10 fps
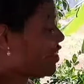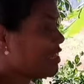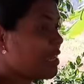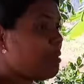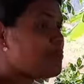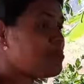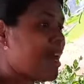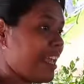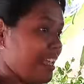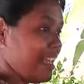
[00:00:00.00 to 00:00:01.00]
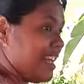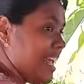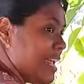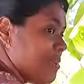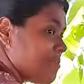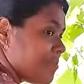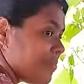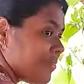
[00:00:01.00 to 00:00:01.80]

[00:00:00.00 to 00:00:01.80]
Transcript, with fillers: faith comes by hearing